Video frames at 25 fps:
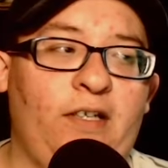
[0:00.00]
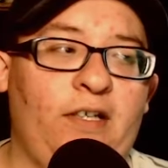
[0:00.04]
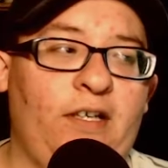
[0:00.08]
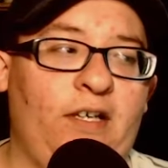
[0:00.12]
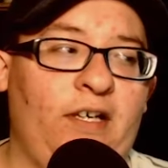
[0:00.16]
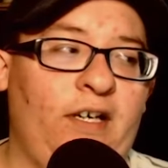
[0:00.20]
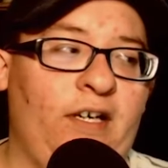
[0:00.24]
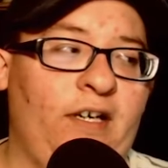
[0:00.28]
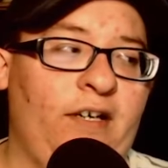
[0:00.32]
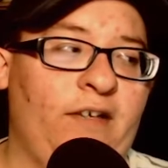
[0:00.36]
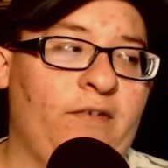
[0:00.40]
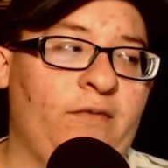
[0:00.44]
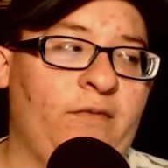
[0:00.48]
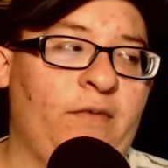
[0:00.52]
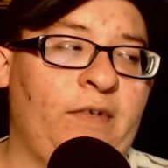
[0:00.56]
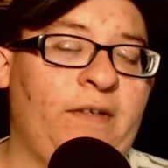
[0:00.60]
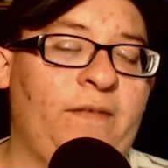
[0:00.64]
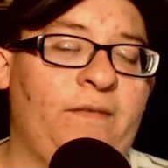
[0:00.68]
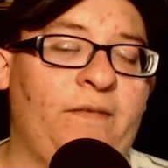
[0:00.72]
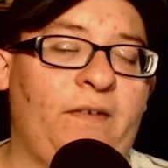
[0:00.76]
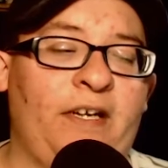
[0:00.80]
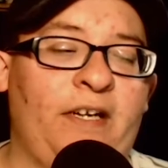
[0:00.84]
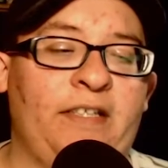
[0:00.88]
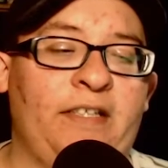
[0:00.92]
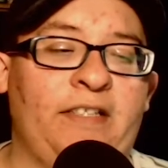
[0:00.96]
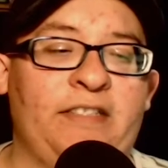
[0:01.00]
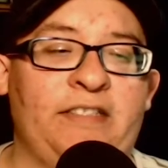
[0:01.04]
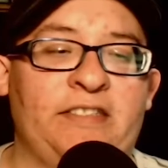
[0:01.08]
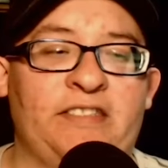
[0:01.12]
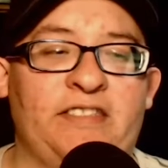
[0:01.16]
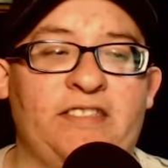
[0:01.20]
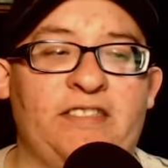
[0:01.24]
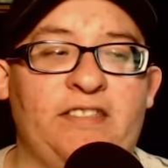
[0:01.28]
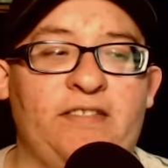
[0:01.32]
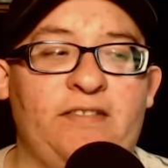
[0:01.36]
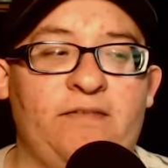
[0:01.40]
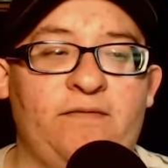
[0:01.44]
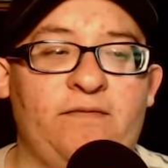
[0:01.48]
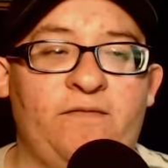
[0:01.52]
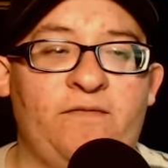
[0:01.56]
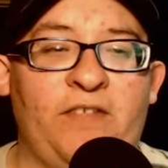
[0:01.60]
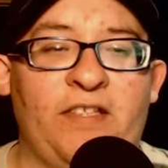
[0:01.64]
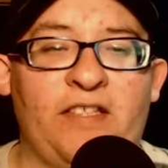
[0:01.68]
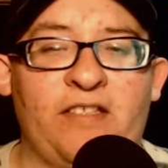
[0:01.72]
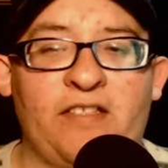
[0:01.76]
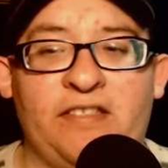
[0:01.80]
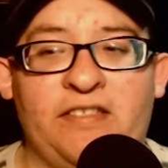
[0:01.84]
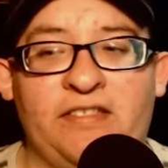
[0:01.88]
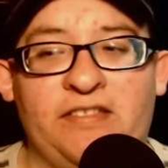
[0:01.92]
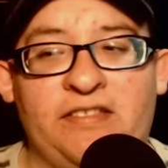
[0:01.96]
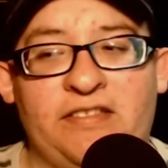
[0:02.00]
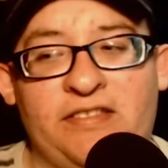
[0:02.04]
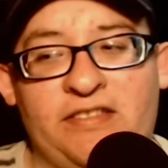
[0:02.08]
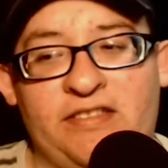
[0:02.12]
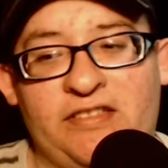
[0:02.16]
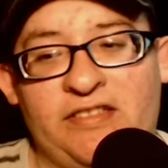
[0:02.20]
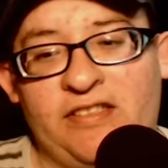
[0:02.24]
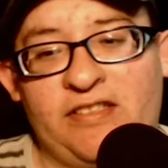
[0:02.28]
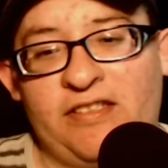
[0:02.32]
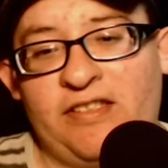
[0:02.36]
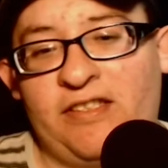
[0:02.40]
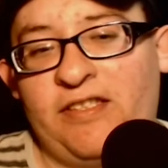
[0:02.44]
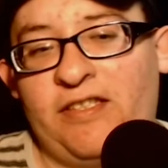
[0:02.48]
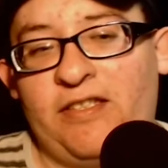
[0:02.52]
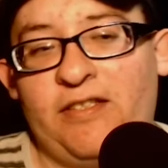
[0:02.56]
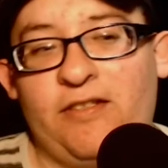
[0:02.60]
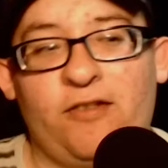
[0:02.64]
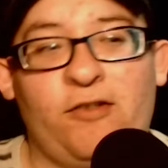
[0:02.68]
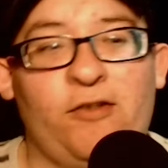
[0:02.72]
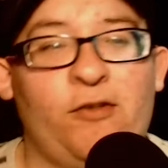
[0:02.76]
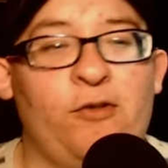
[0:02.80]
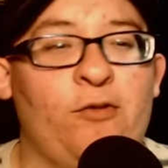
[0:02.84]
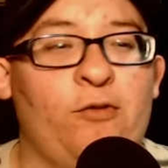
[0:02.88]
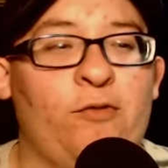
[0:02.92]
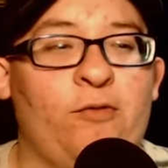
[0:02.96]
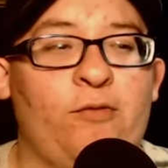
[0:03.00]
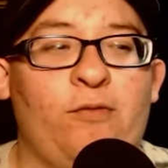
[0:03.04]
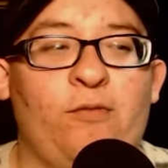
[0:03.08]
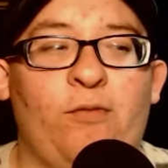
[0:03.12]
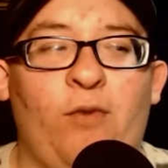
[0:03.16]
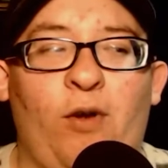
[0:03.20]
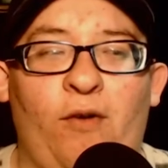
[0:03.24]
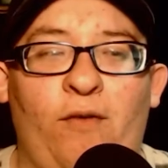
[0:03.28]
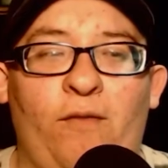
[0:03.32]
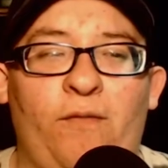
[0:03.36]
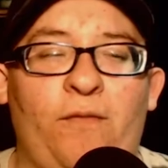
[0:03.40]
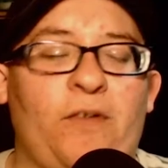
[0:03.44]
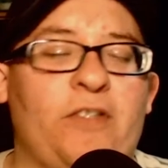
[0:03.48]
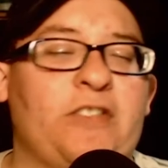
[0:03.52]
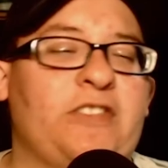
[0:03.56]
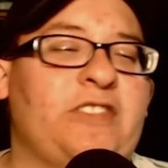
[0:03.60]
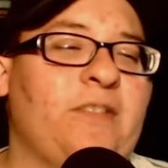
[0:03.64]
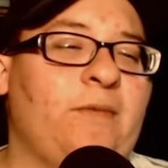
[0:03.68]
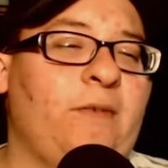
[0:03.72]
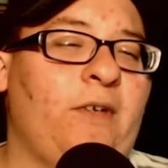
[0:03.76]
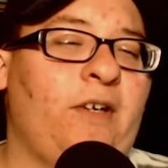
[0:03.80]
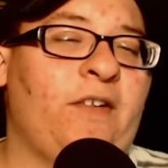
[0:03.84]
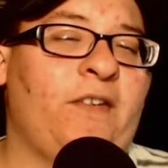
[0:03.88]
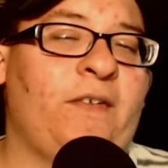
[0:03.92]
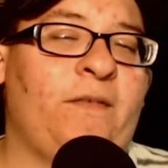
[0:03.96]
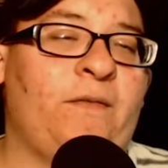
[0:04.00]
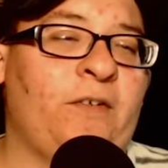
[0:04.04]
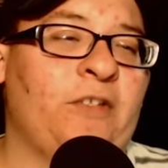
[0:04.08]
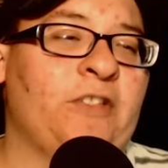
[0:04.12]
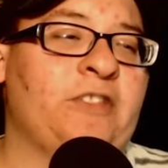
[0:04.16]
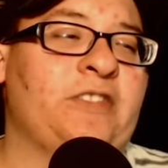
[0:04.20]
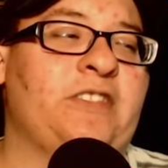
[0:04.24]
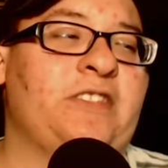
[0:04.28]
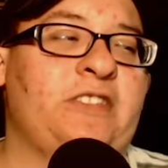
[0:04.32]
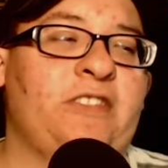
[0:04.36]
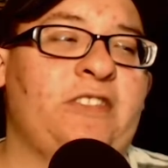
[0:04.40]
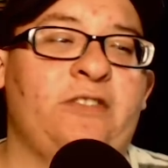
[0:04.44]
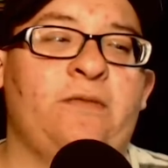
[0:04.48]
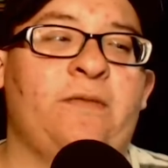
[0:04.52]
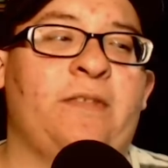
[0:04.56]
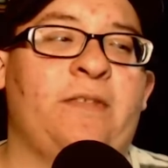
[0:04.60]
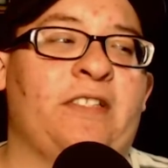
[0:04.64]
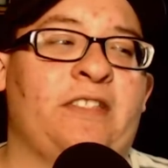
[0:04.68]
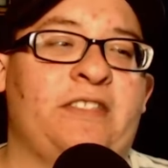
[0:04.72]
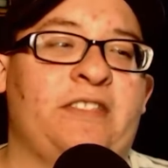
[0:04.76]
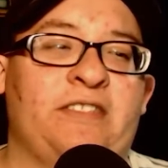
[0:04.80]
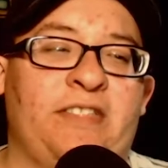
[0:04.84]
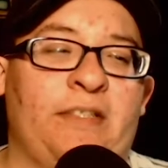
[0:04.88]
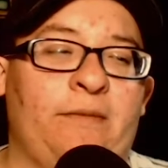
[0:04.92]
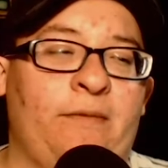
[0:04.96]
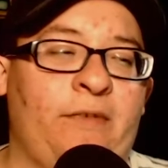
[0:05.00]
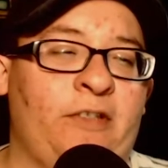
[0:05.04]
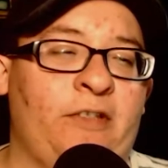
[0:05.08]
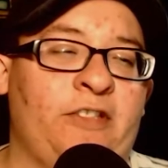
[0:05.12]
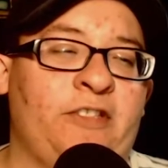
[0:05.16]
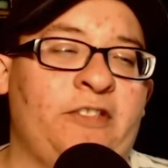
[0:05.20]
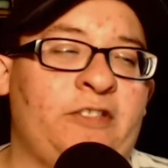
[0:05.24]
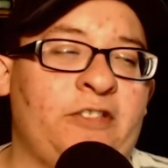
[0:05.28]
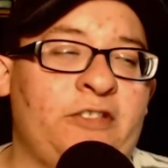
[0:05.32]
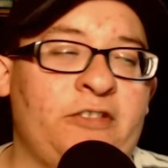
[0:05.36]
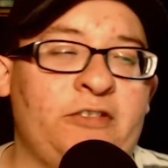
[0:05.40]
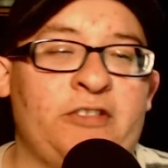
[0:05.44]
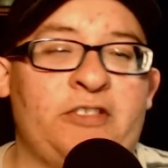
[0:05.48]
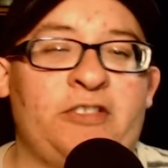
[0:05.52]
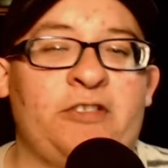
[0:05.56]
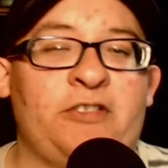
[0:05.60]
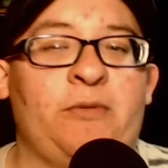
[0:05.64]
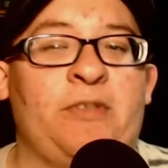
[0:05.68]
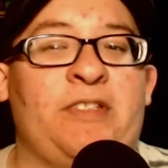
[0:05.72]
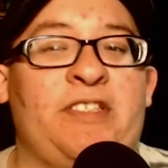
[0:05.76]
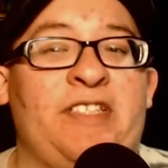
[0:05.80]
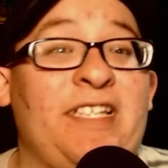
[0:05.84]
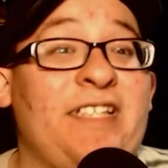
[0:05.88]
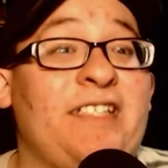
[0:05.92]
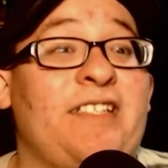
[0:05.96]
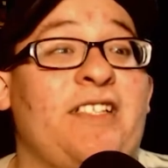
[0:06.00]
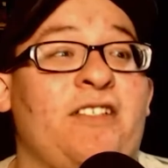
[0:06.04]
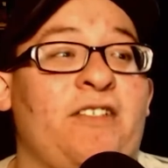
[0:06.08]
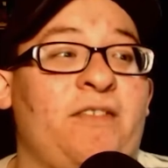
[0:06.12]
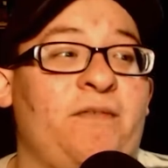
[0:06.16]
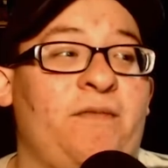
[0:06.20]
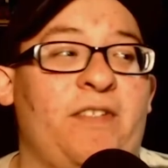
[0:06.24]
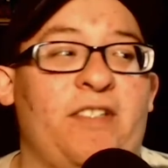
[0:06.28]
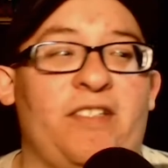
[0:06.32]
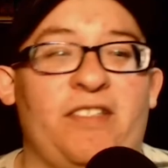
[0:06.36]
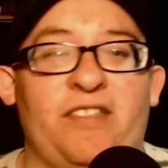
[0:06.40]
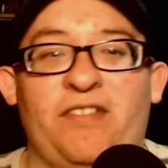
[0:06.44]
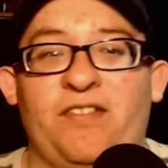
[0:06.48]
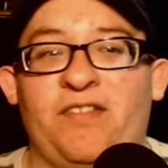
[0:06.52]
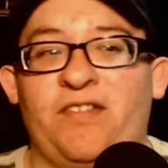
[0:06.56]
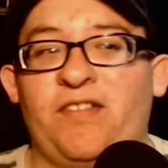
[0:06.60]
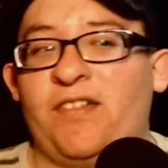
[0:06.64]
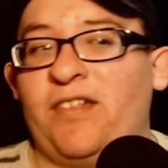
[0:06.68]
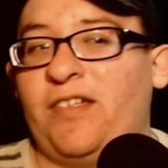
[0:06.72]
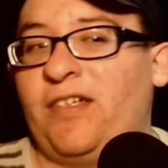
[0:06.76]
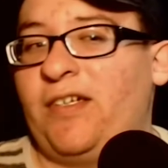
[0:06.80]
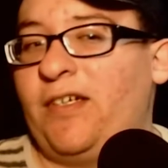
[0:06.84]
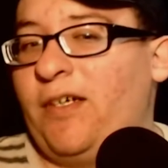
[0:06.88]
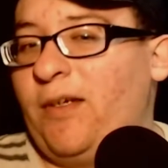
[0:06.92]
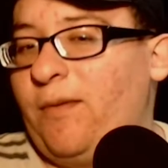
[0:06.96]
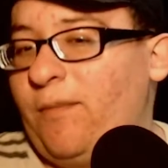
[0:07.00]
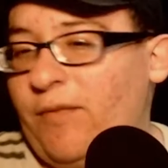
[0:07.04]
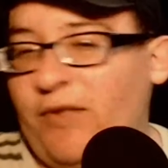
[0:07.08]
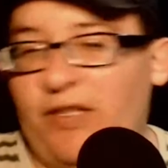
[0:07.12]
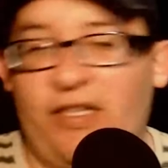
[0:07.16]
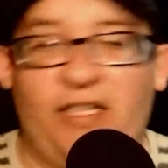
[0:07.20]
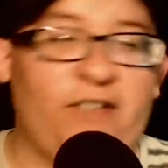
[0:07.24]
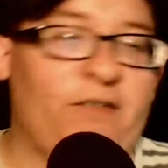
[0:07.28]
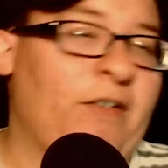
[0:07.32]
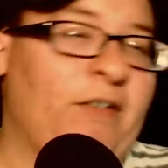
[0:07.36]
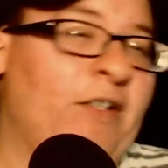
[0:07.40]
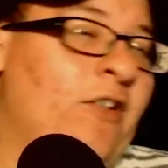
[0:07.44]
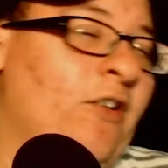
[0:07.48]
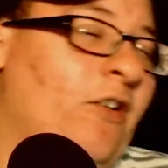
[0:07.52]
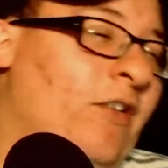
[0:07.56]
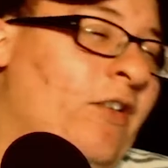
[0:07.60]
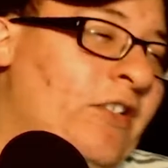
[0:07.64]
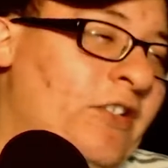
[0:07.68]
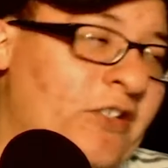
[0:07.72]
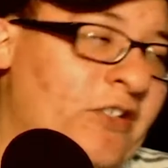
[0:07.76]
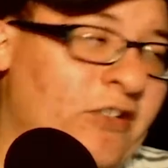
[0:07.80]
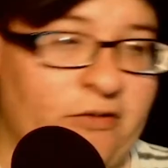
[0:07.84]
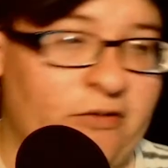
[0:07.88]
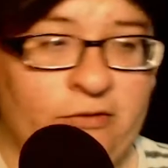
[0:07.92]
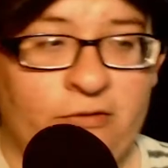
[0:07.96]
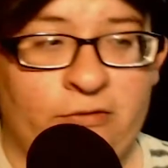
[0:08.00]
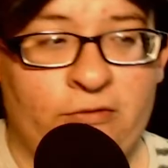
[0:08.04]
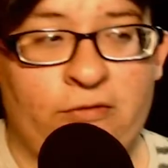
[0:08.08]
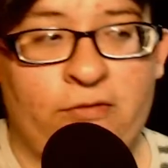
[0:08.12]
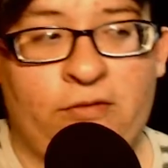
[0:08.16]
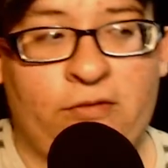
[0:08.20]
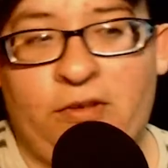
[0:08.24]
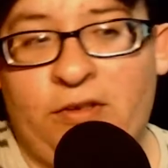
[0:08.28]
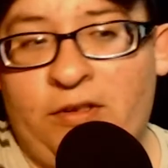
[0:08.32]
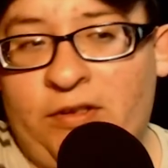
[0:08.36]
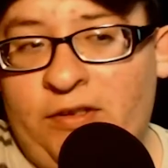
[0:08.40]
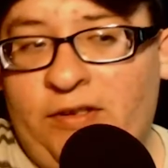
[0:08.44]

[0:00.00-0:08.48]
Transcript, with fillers: and we find these villains who well first of all the first two villains that we were introduced to we think they're the villains but as we go into